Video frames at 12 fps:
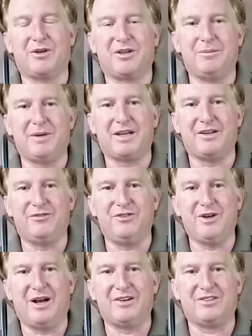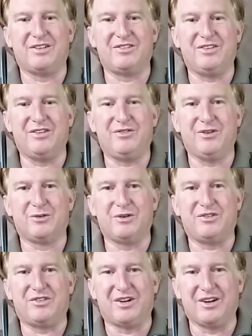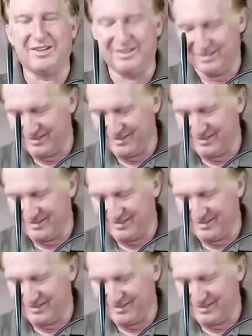to come back in a few hours and let's see if it'll restart.